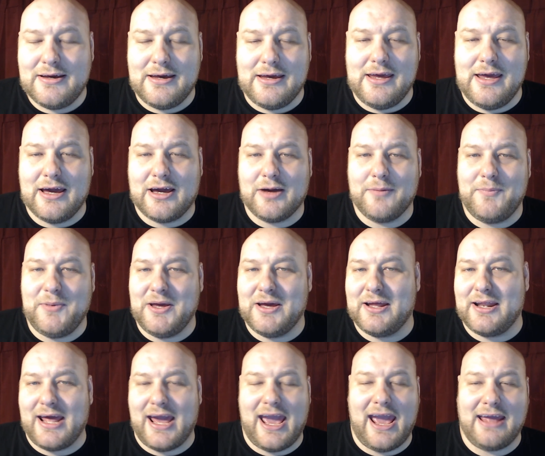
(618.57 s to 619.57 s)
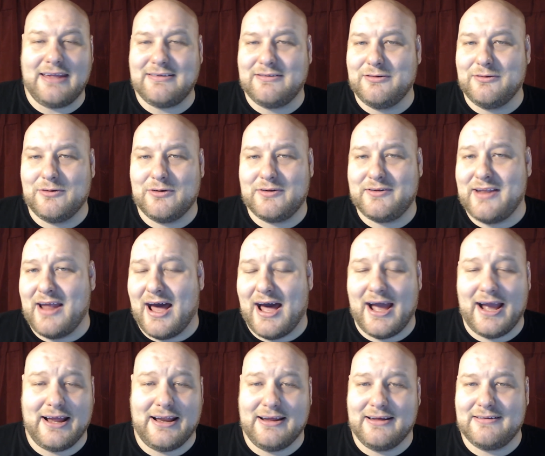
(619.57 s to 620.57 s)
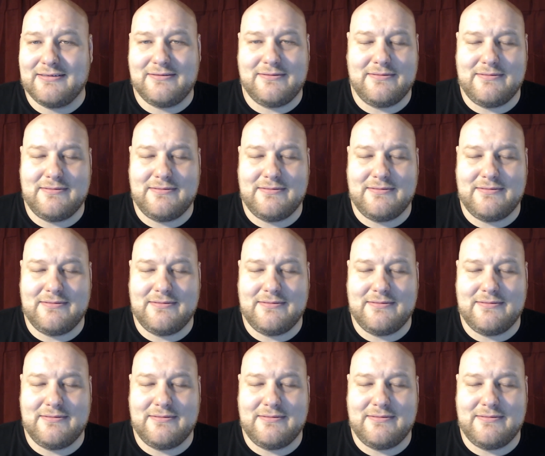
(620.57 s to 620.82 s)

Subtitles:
it could be an 8 to a 9.